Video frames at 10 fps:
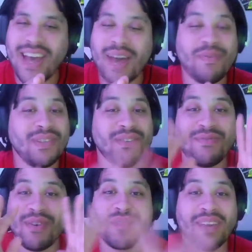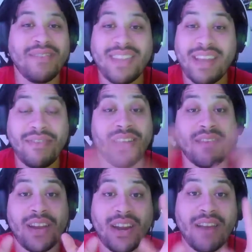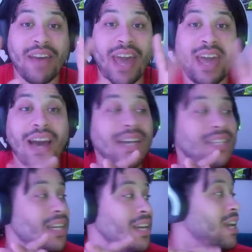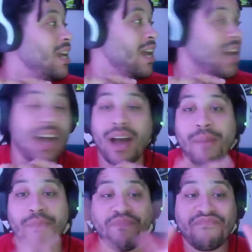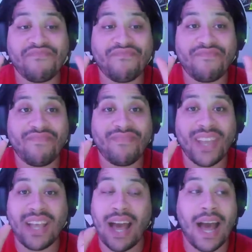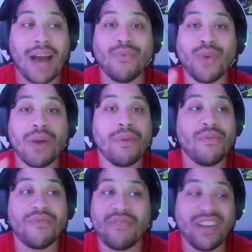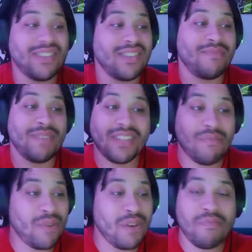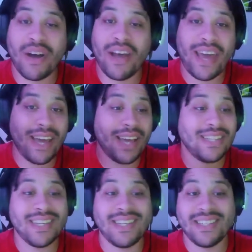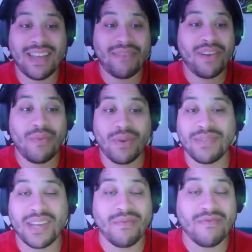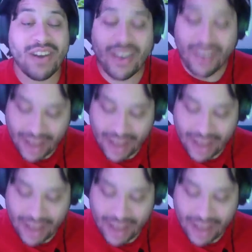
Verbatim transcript: episode four, I'm giving definitely giving another eight out of ten. Um, I will come up with a rating system at some point, but 8 out of 10 is definitely what I'm sticking with right now.